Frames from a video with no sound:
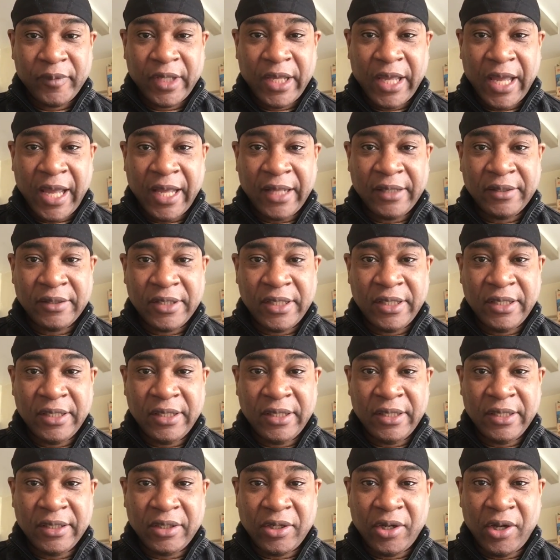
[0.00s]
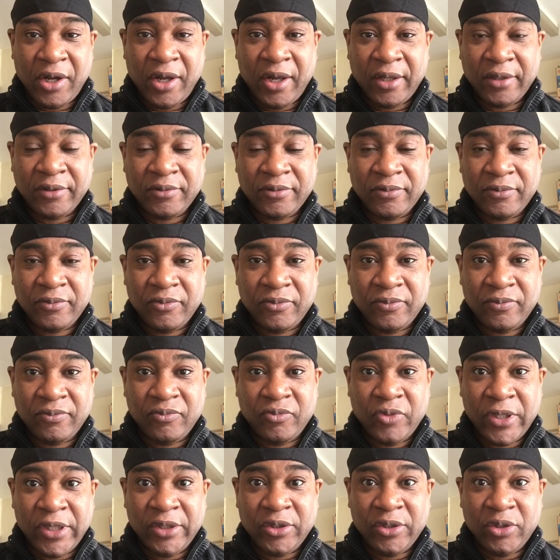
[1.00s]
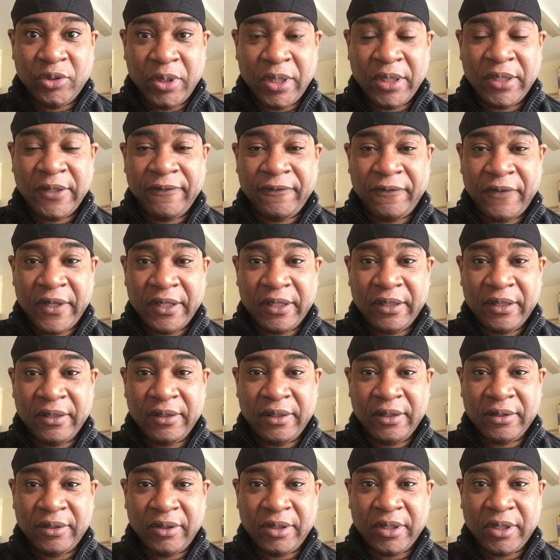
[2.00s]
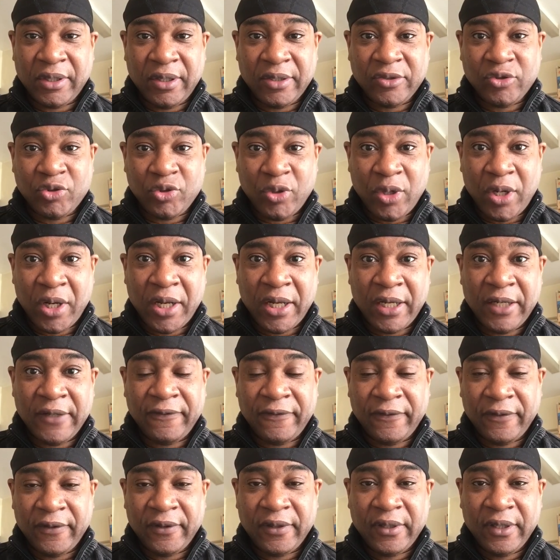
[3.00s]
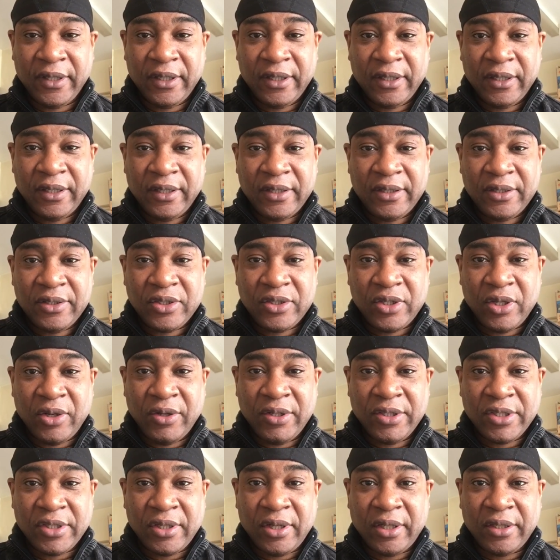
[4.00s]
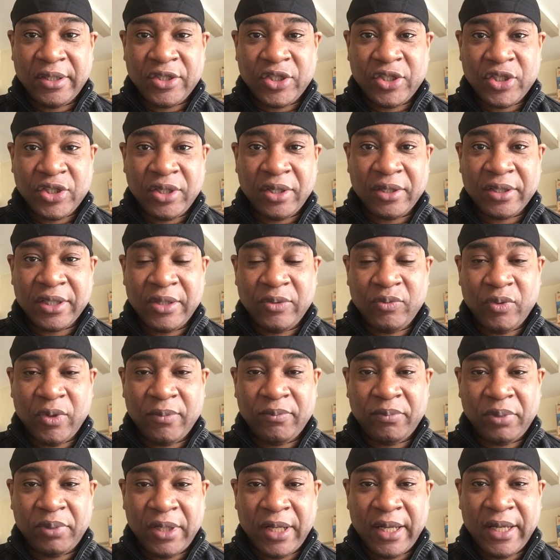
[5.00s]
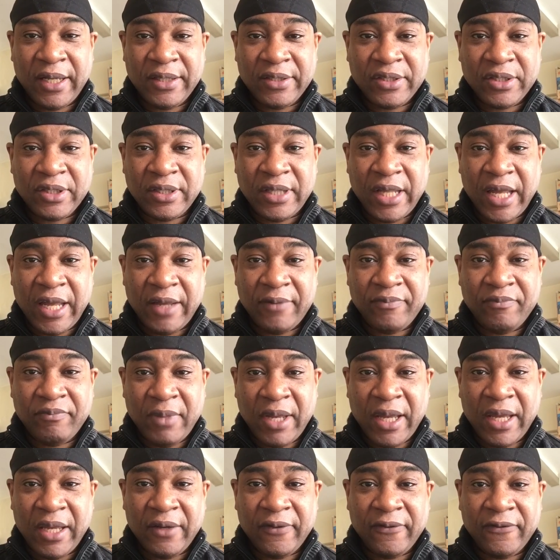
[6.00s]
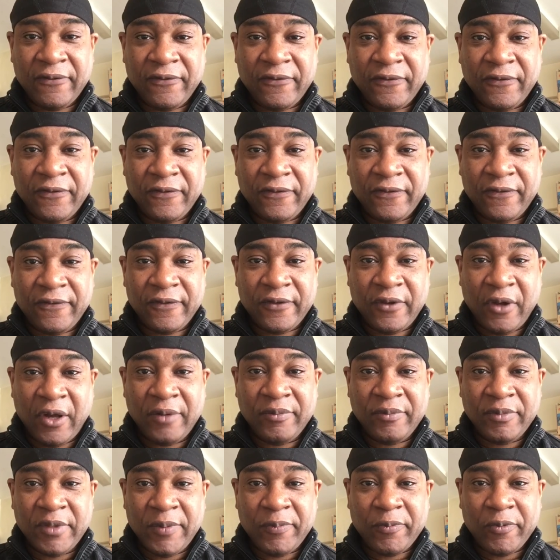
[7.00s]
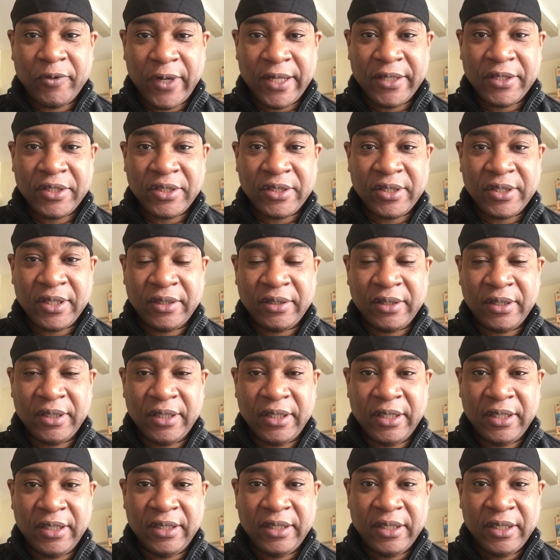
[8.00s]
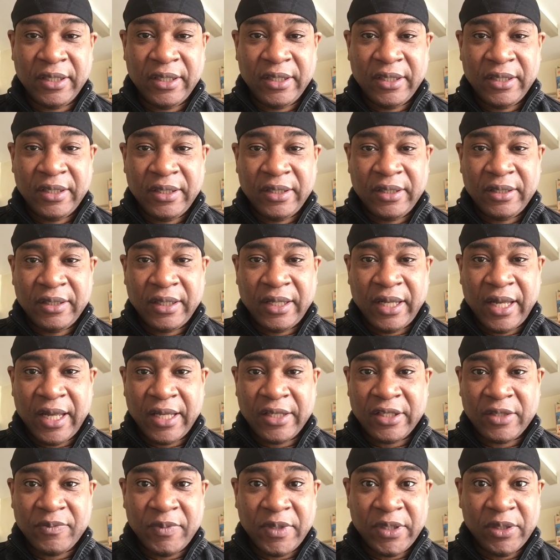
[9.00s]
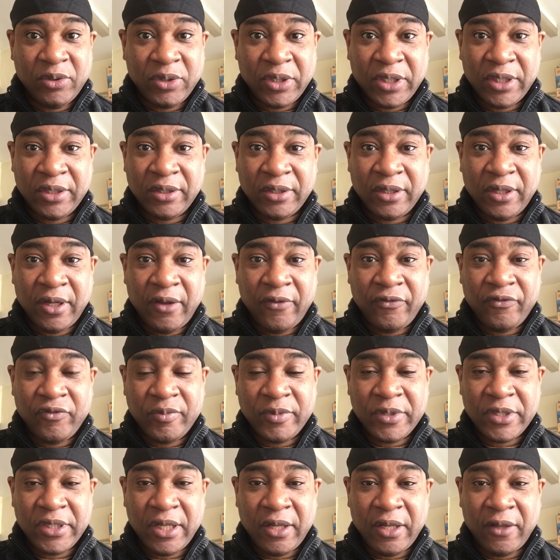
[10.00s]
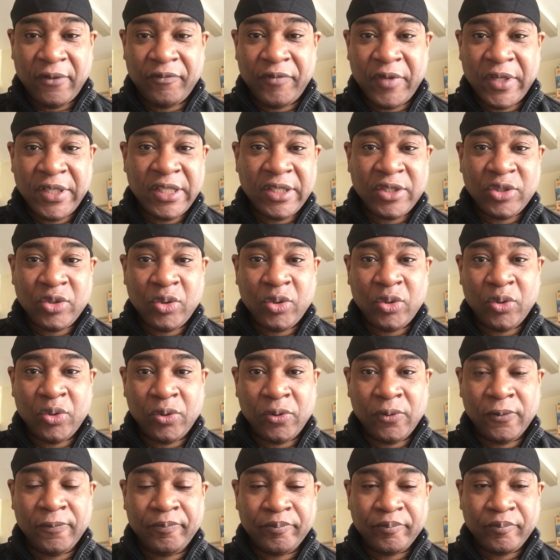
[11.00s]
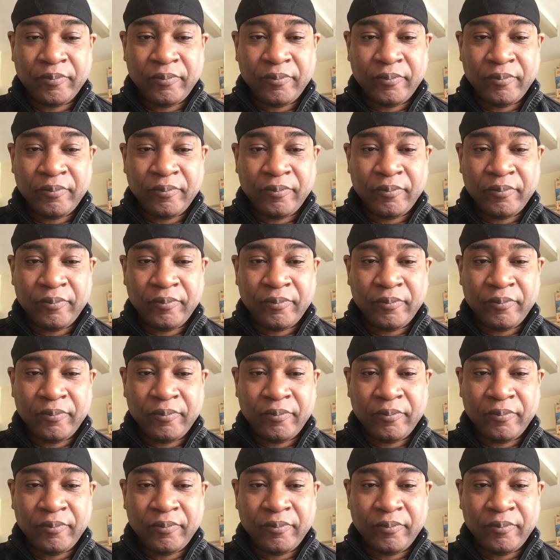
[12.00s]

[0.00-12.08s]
and he can't really do anything. He can't drive. So he's kind of stuck in one place, and that may have got him depressed, and he hasn't been looking after himself. This is all